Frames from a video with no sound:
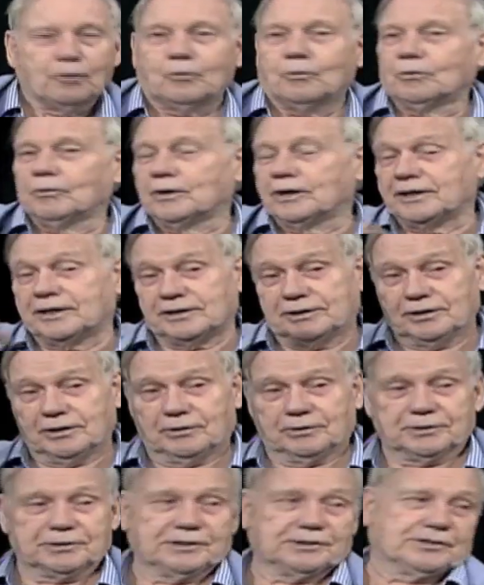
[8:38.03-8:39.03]
We didn't
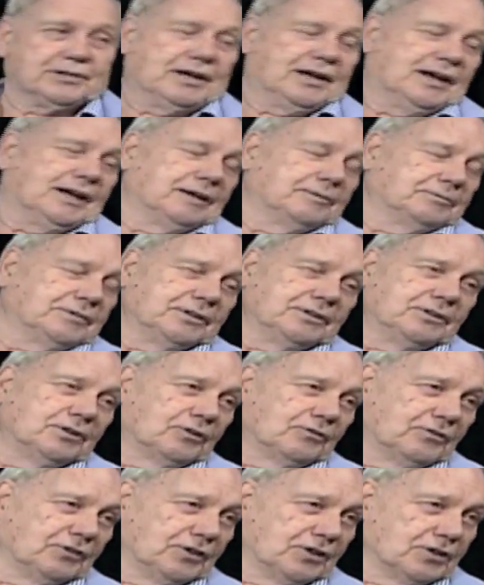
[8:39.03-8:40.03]
know at the time, didn't
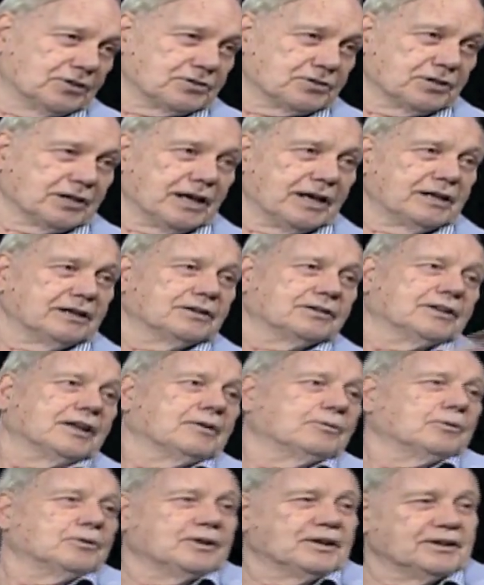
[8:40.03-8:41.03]
know for years later,
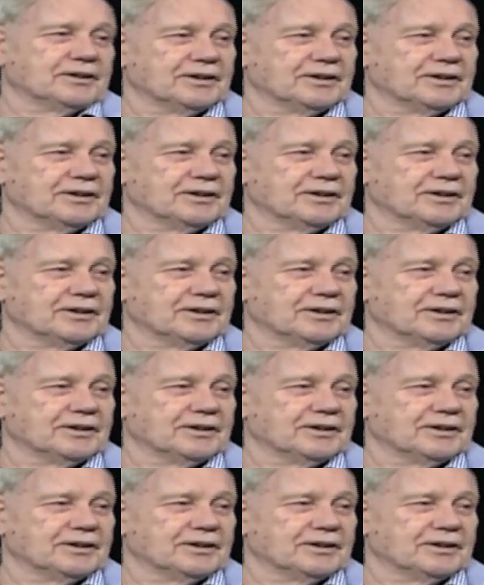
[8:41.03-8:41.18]
they were,